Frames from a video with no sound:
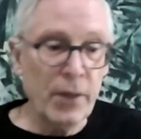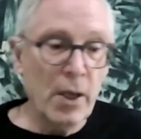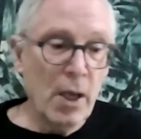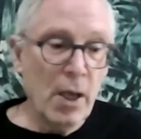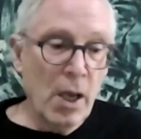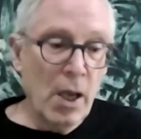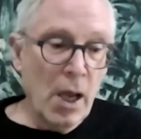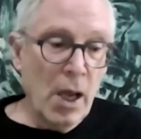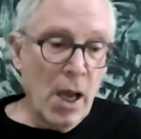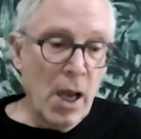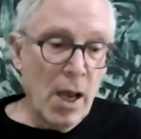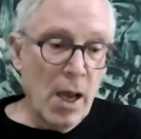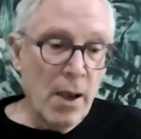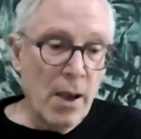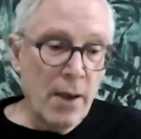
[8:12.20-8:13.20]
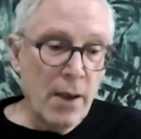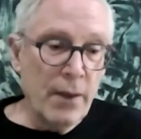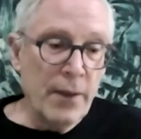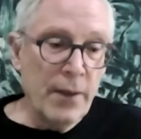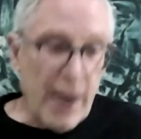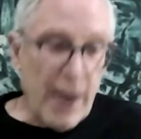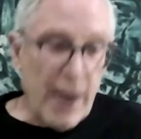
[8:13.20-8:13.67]

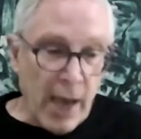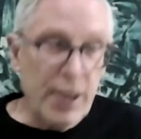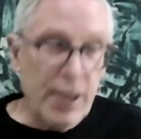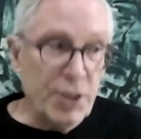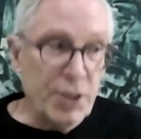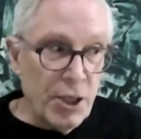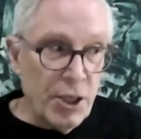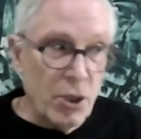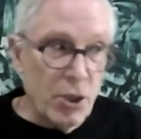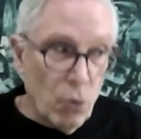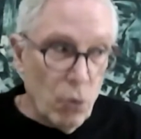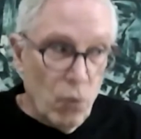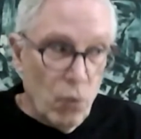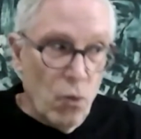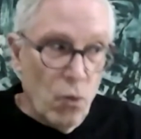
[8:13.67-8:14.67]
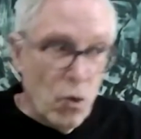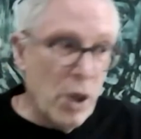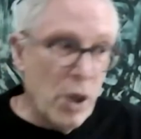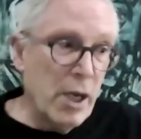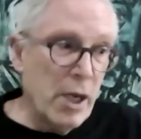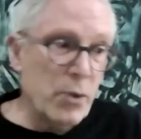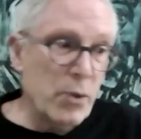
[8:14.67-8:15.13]
then I continued
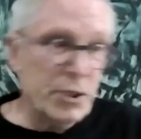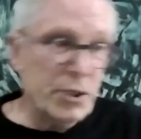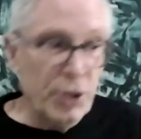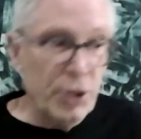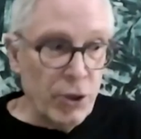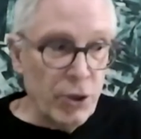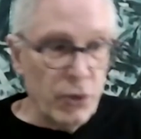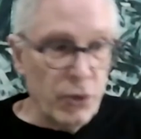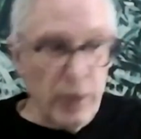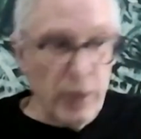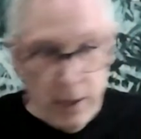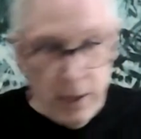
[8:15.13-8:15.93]
working with Sue